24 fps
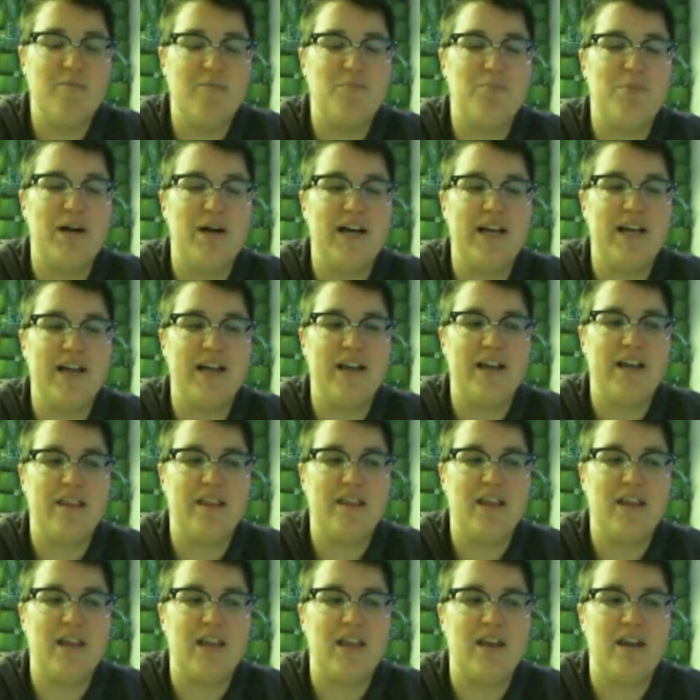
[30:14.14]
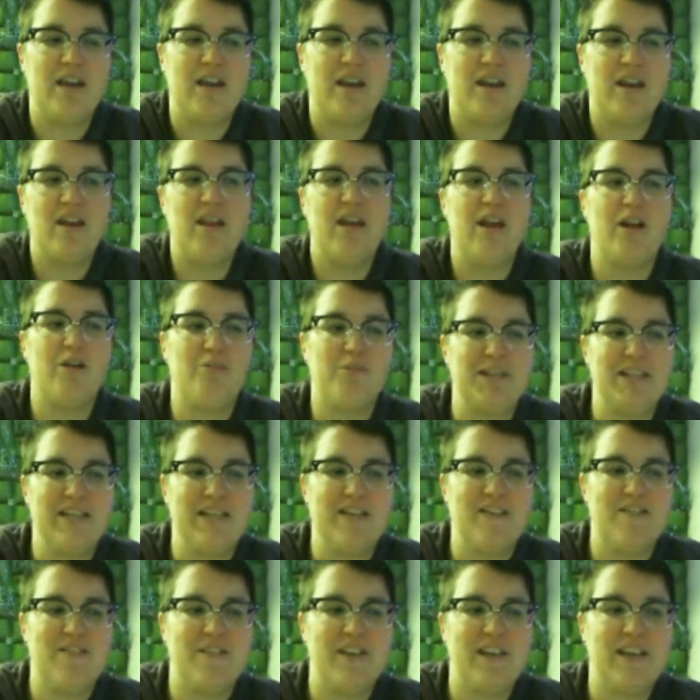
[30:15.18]
but in their
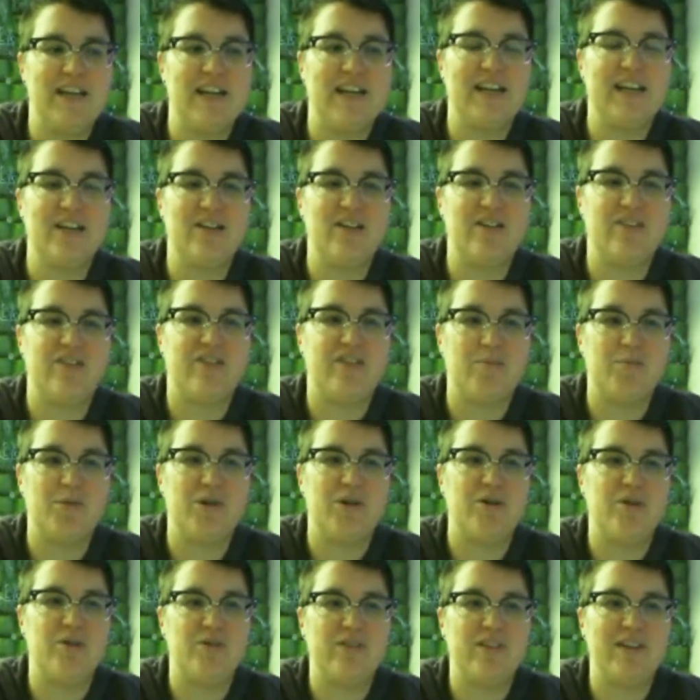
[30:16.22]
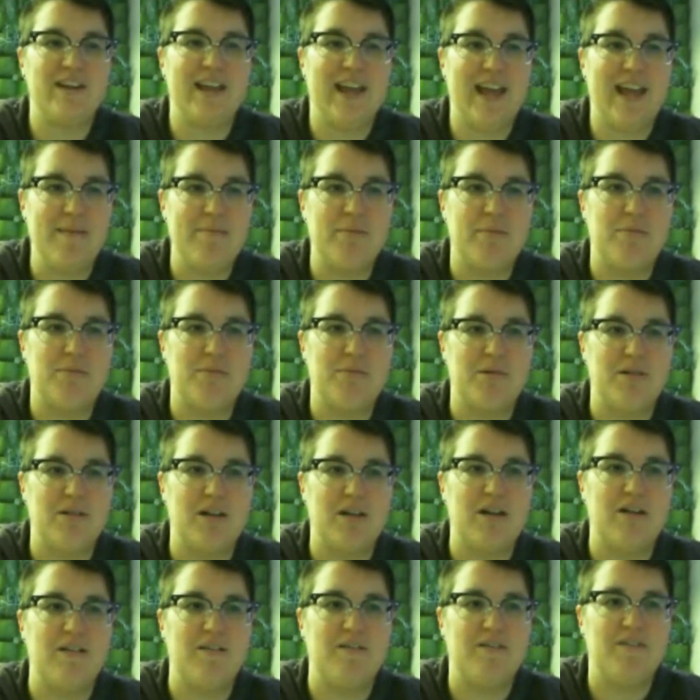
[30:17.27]
belief, it kills someone who's incapable
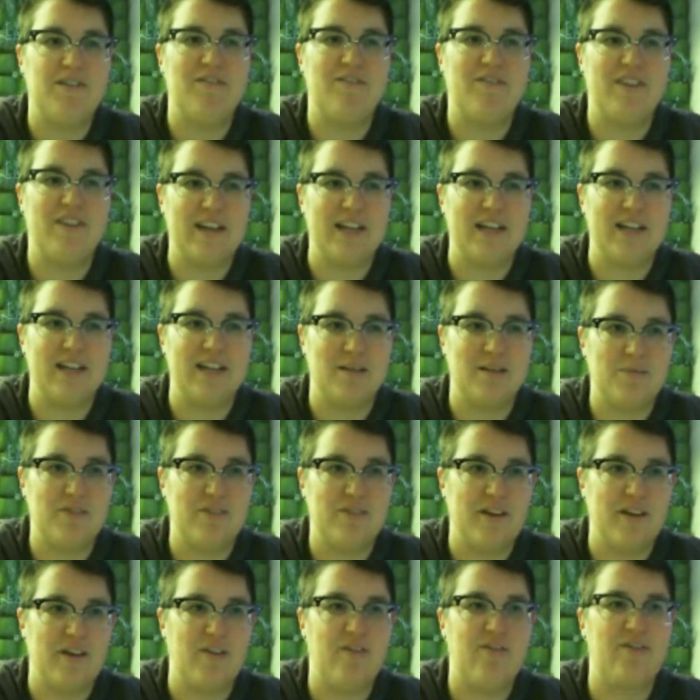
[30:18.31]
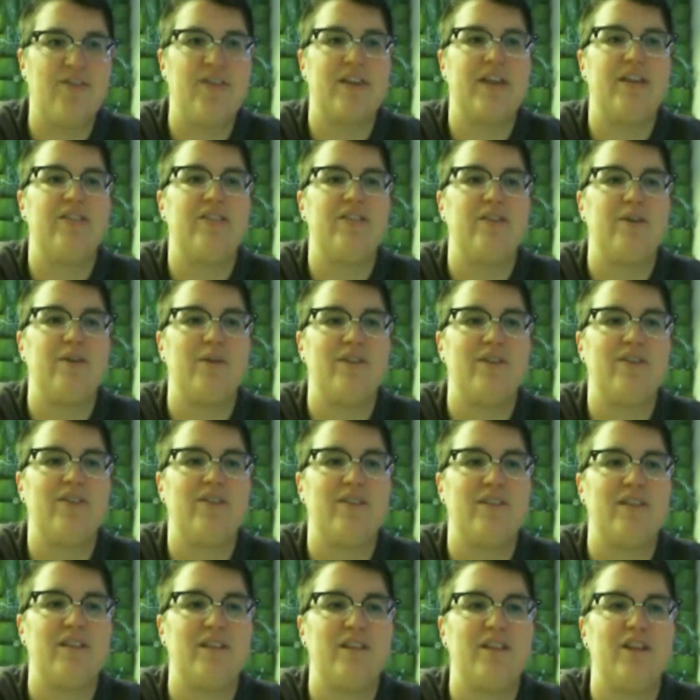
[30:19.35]
of defending themselves. And so it's
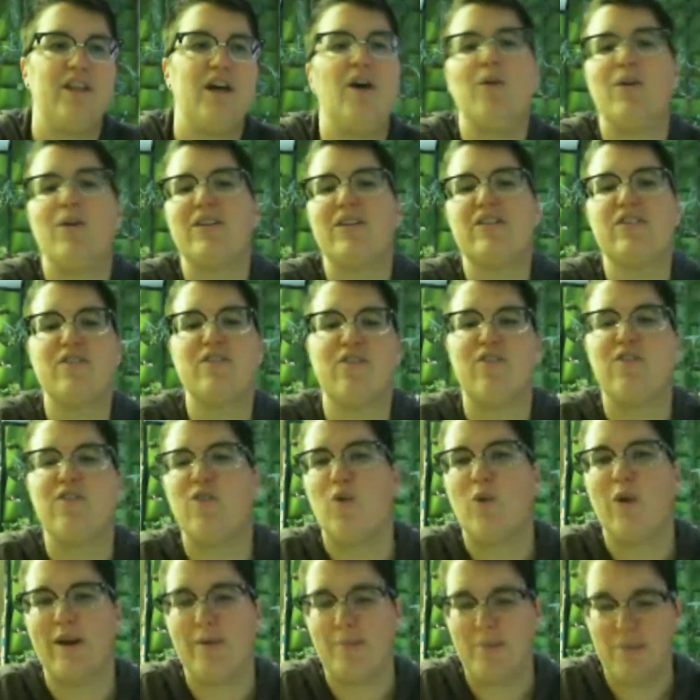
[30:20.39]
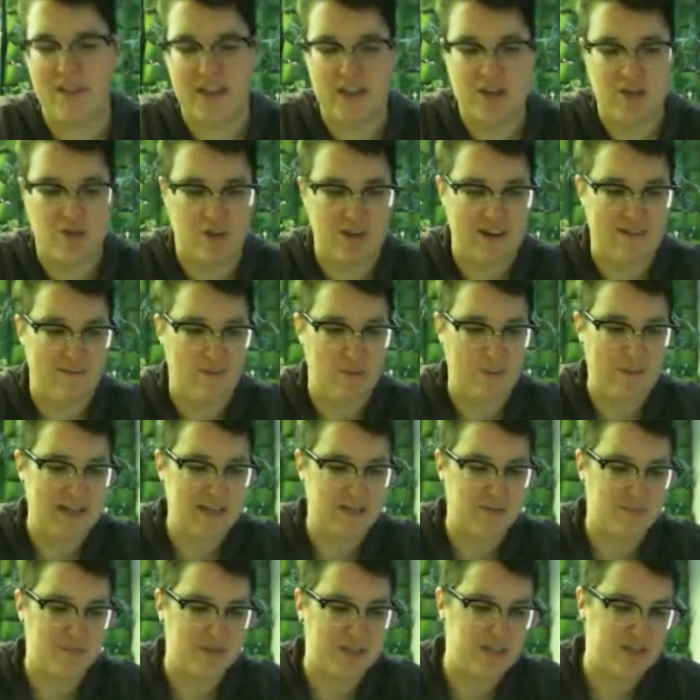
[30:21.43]
the lowest form that you could ever
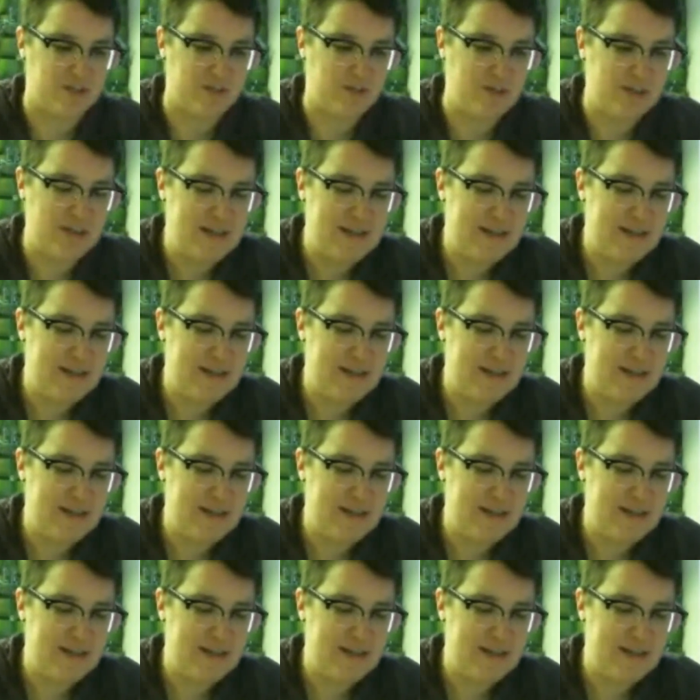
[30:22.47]
possibly do.